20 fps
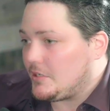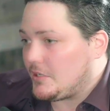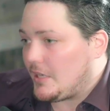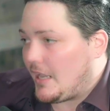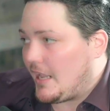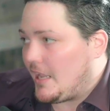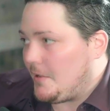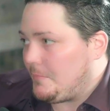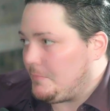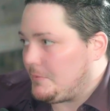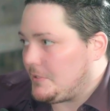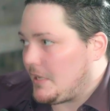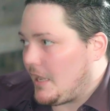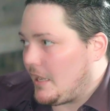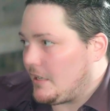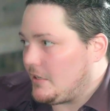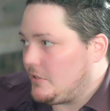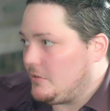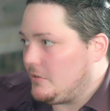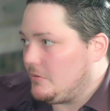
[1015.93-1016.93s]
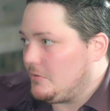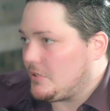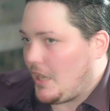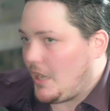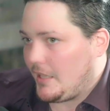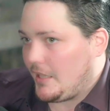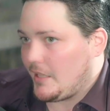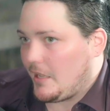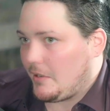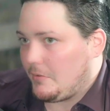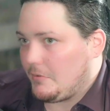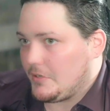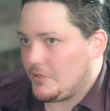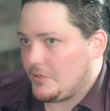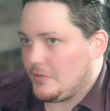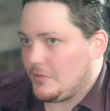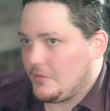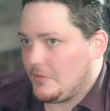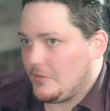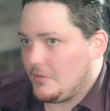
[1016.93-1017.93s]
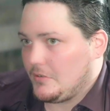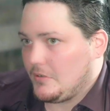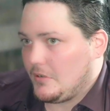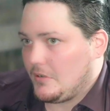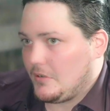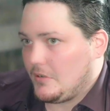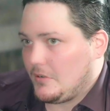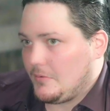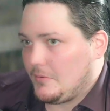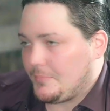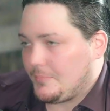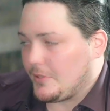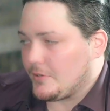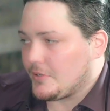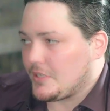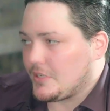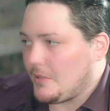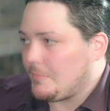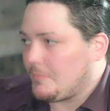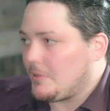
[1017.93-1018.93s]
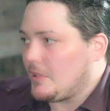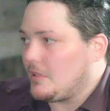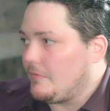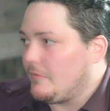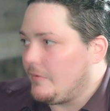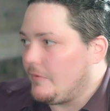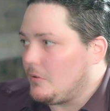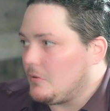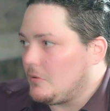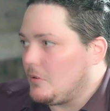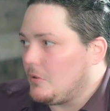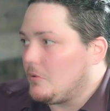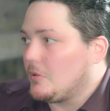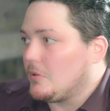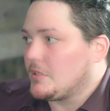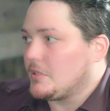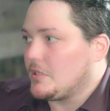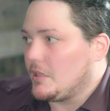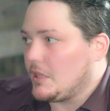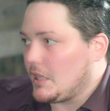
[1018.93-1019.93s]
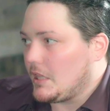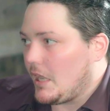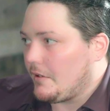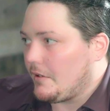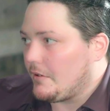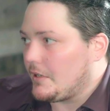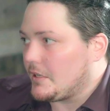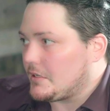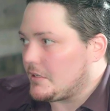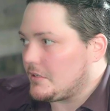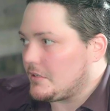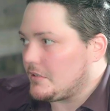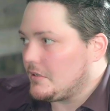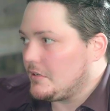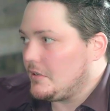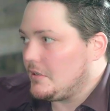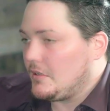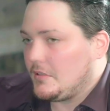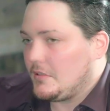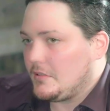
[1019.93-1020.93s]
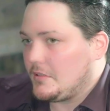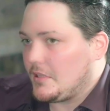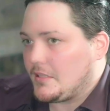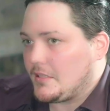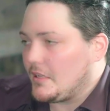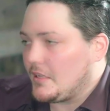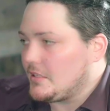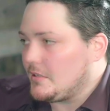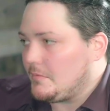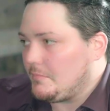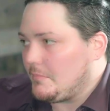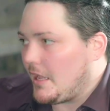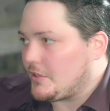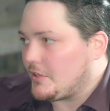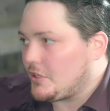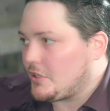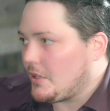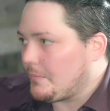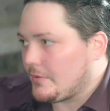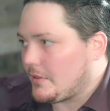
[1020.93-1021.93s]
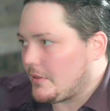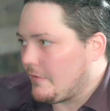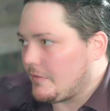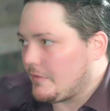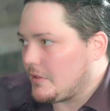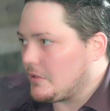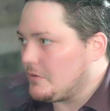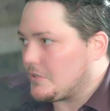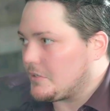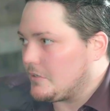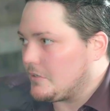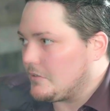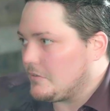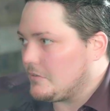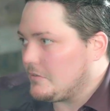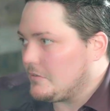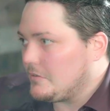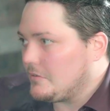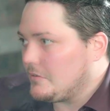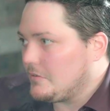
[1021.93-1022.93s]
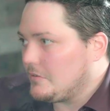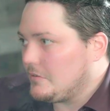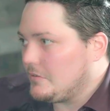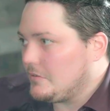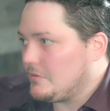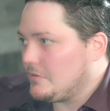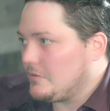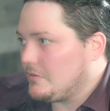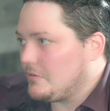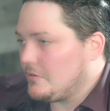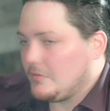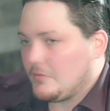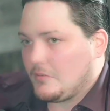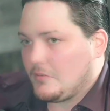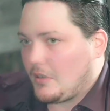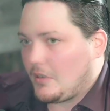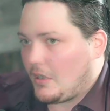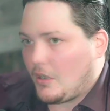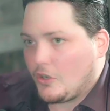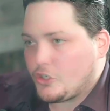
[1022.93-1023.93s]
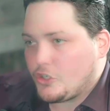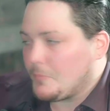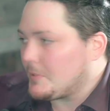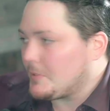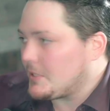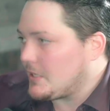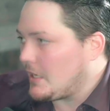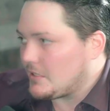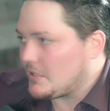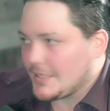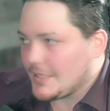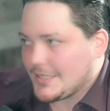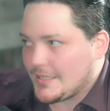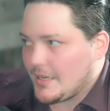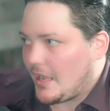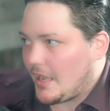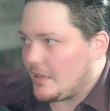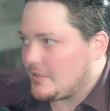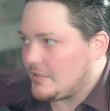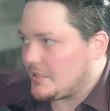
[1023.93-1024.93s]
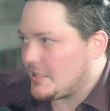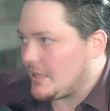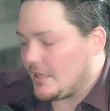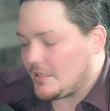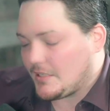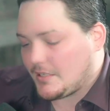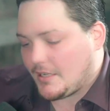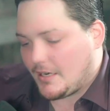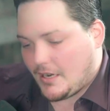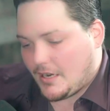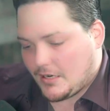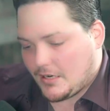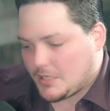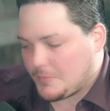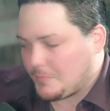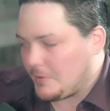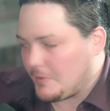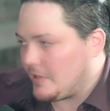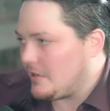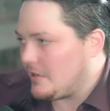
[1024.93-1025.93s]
apes how to do sign language. If there's something in the vocal cords and the larynx that doesn't match up with evolution, 100% does not. Science cannot explain